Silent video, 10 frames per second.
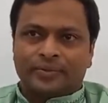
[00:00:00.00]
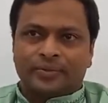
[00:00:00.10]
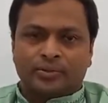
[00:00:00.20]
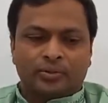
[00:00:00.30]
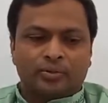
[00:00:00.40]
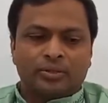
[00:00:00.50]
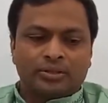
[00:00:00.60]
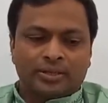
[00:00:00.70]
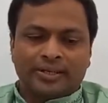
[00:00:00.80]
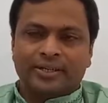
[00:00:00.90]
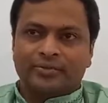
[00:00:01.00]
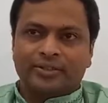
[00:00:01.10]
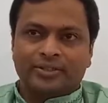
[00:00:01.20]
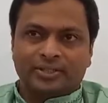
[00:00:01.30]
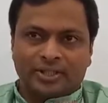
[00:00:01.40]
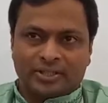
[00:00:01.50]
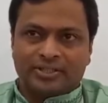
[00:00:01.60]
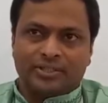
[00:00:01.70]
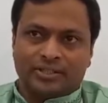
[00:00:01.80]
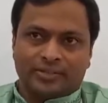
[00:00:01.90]
so study of the
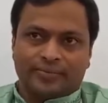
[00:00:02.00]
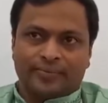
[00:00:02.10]
structure,